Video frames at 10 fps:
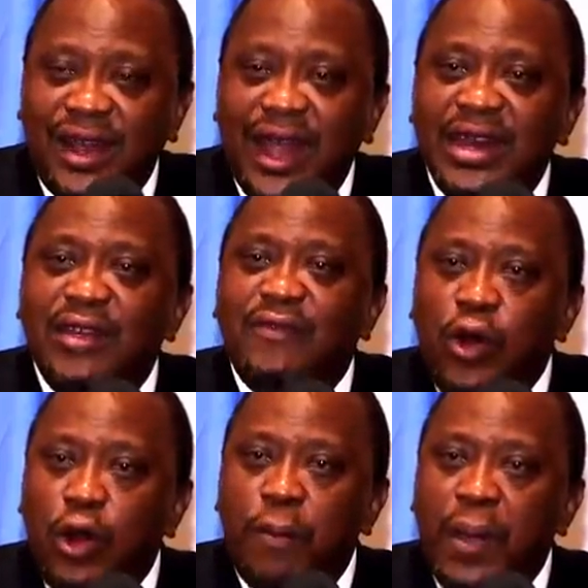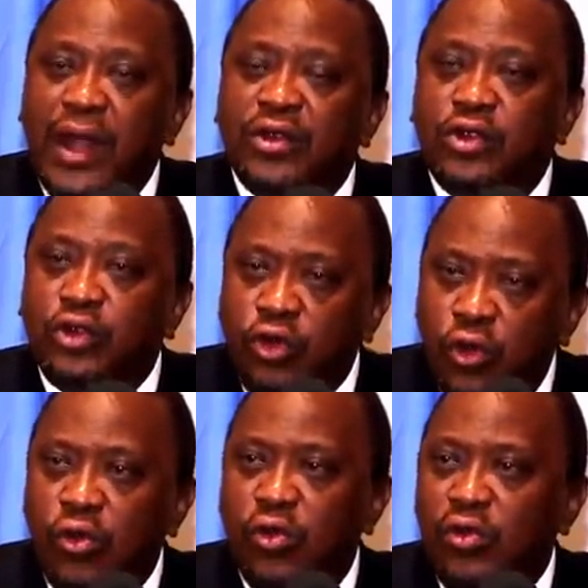and develop and
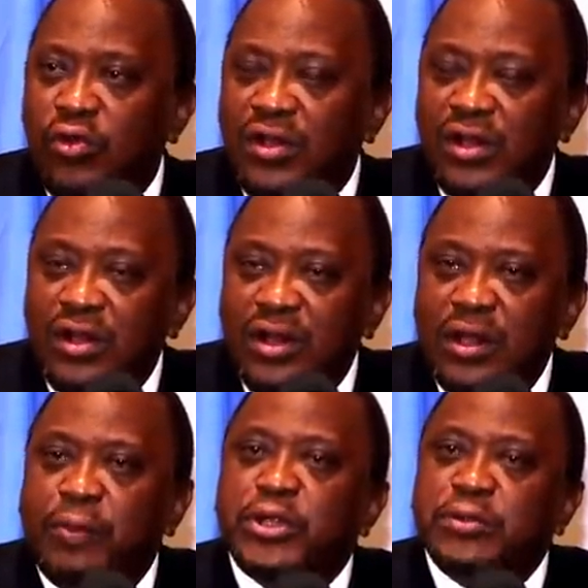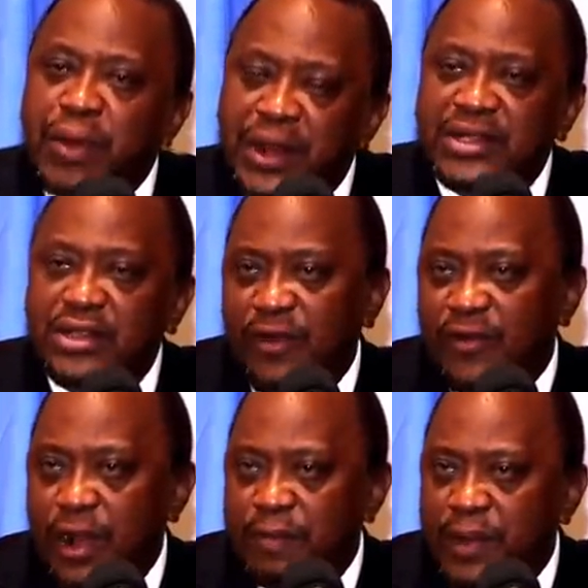grow the prosperity
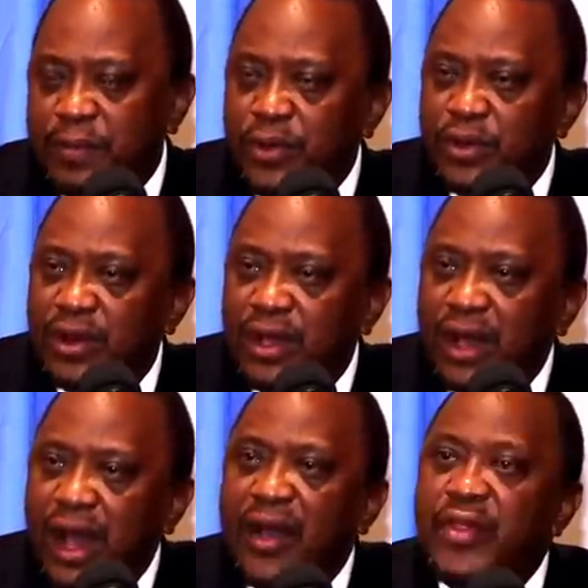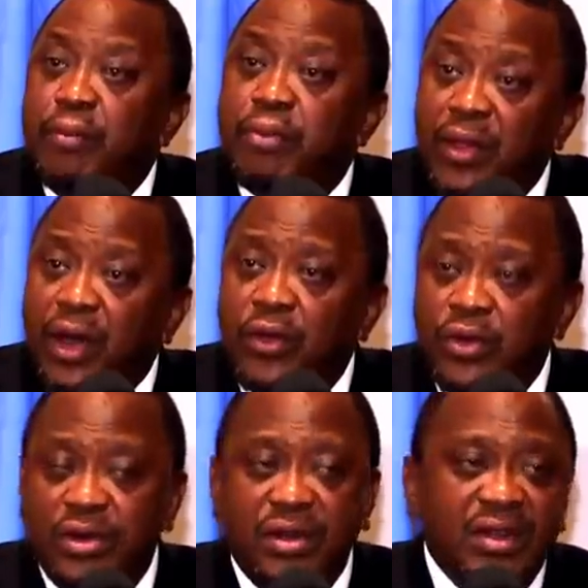of our people and the
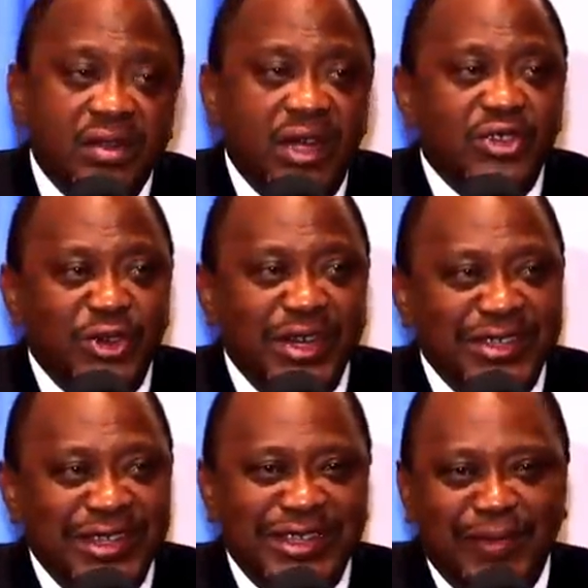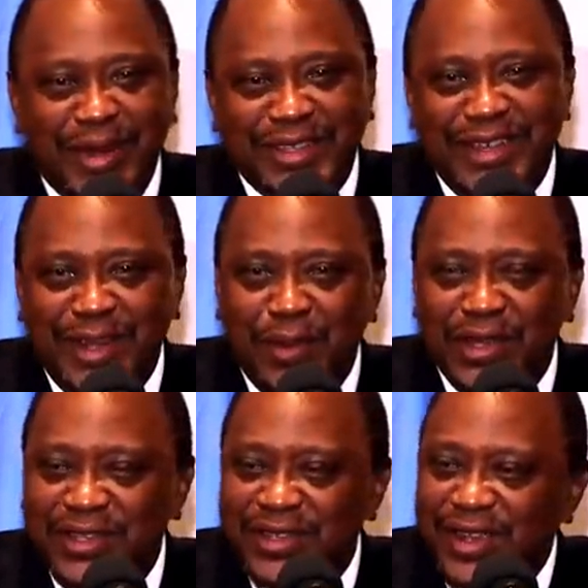brotherhood that should exist amongst
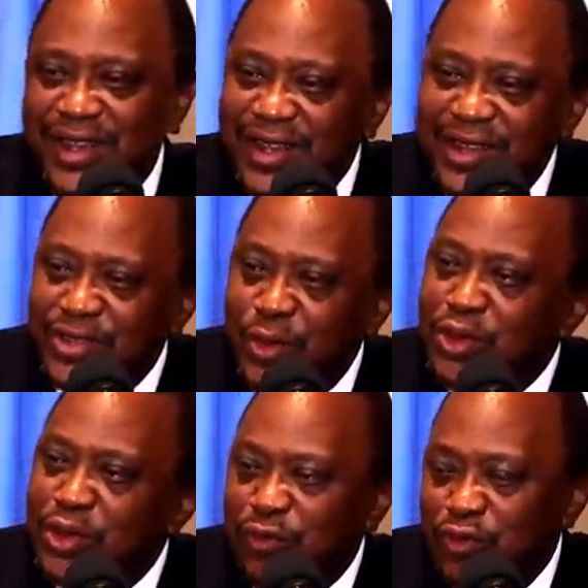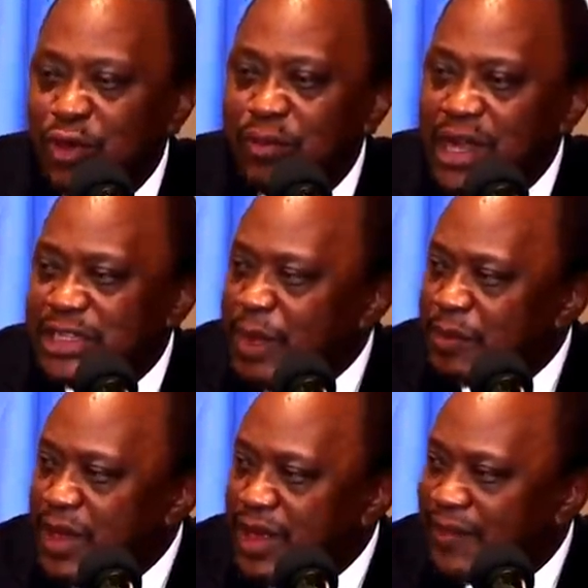neighbors. So with those few remarks, my
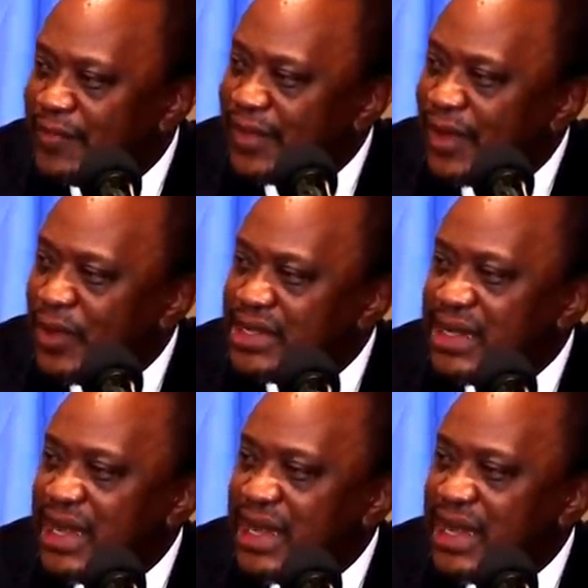brother, once